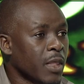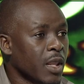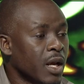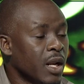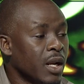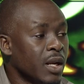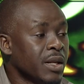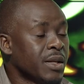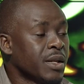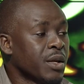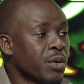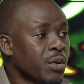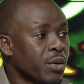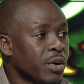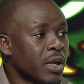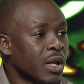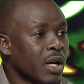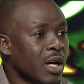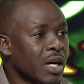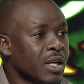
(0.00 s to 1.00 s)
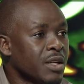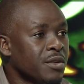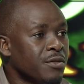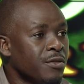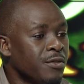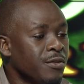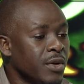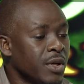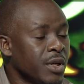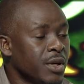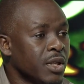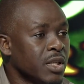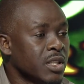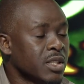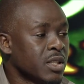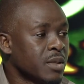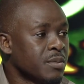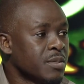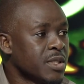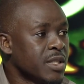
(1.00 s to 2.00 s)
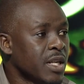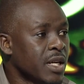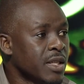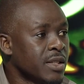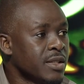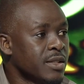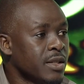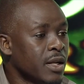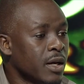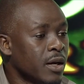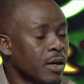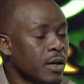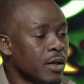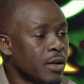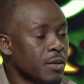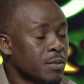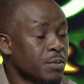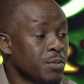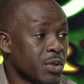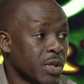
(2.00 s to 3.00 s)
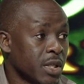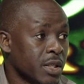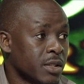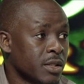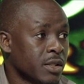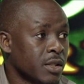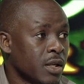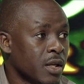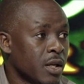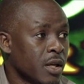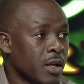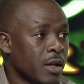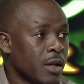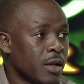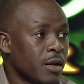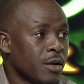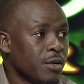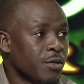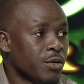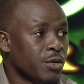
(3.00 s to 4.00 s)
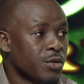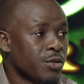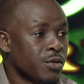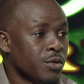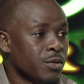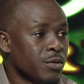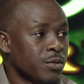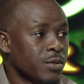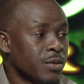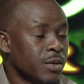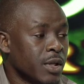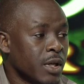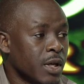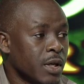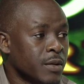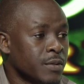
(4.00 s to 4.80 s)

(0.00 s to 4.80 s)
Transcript: later on at a very subsidized price. Yeah.